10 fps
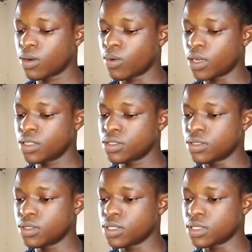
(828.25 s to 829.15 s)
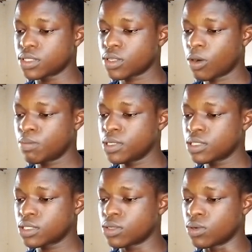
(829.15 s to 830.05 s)
What you should do is copy
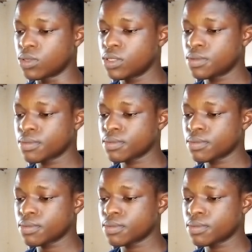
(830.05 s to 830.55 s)
this code